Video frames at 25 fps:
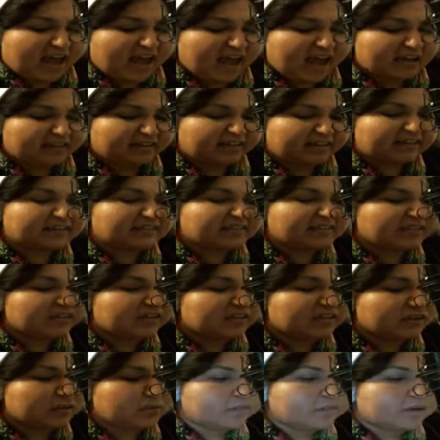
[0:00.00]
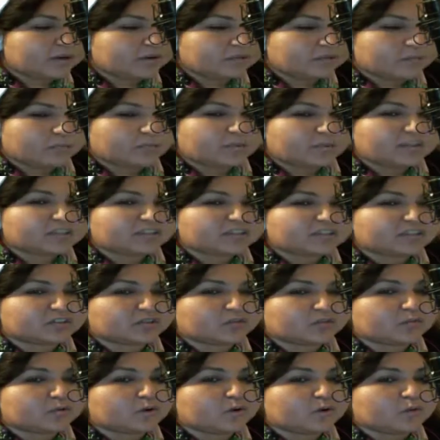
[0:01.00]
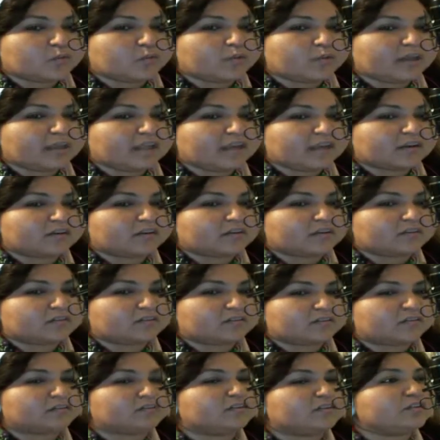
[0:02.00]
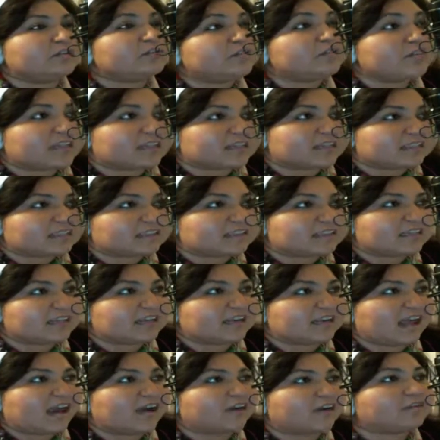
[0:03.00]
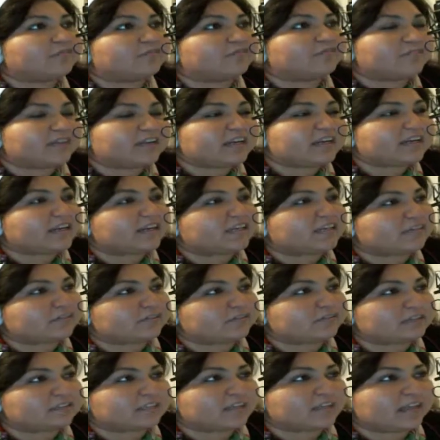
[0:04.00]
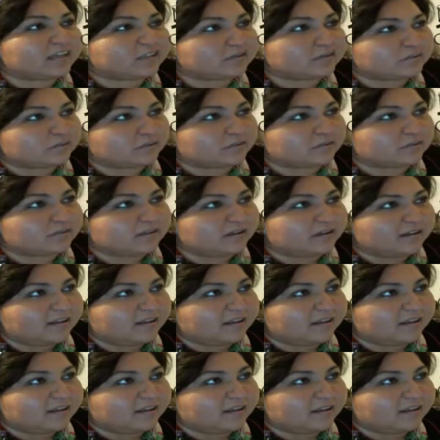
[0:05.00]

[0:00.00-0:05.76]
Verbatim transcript: And they said, you know, we don't, we just don't know when to do this and how to fit it into our schedule.